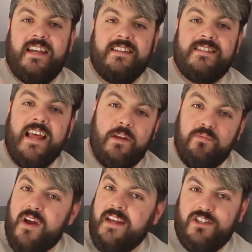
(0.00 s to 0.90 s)
his
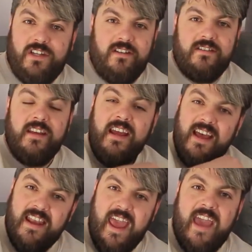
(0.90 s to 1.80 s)
celebrations,
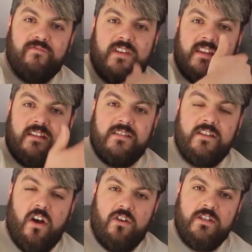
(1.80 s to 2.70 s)
and everything to
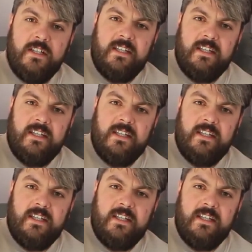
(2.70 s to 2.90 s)
God.